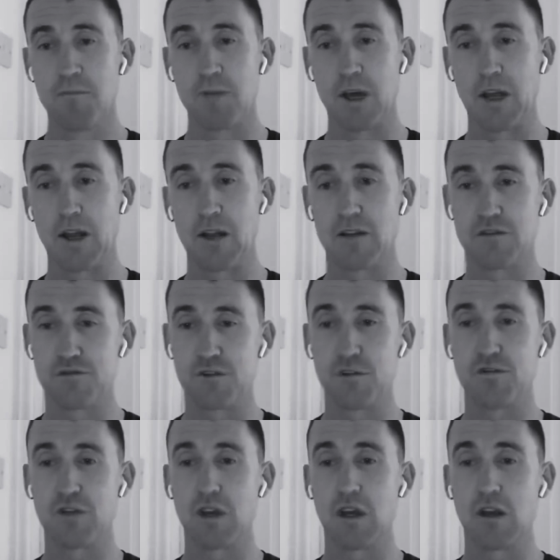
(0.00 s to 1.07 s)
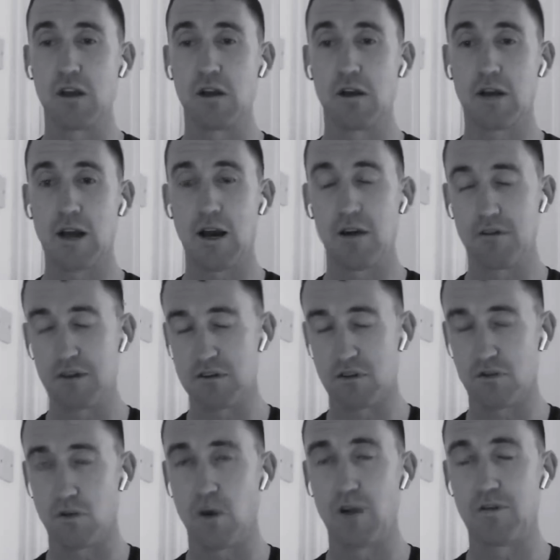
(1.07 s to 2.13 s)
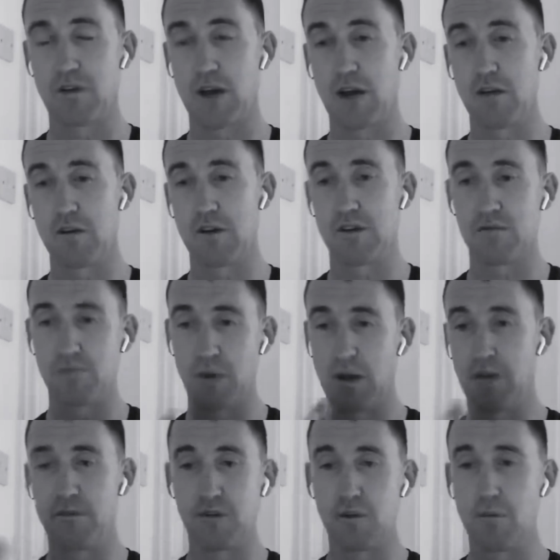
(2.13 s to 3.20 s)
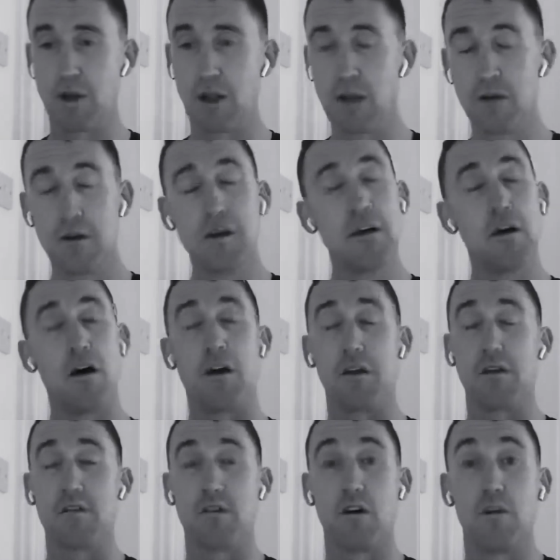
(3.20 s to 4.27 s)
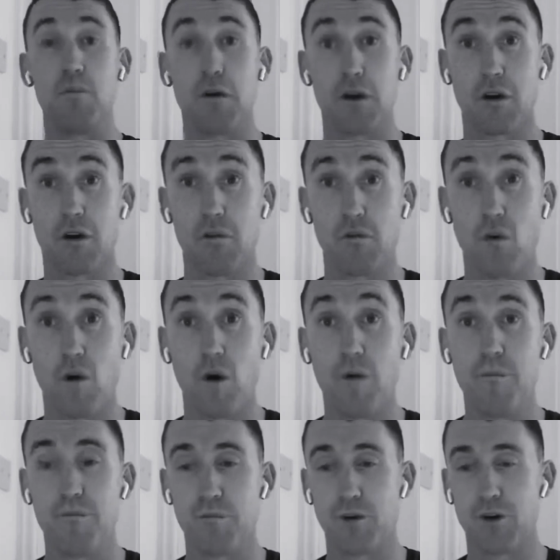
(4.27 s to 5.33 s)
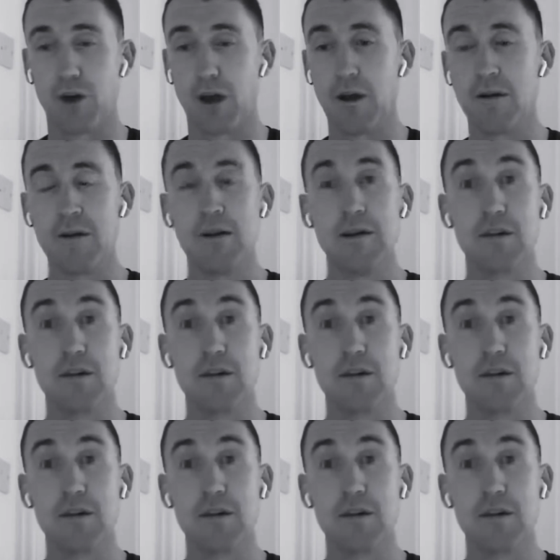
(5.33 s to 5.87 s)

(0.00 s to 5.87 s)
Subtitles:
And then it's 15 calories or 12 calories, male, female, on the assault bike or rower, okay?